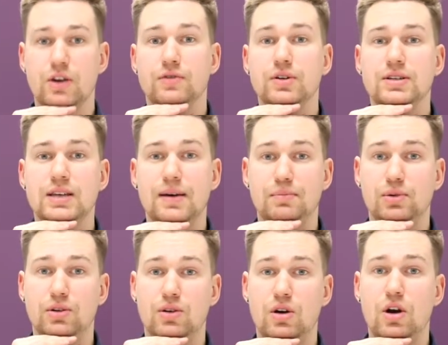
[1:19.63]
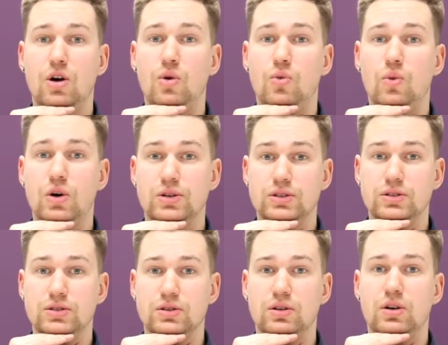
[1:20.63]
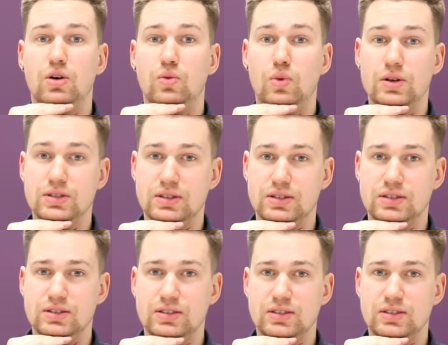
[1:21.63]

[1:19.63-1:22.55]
For example, want, wanted.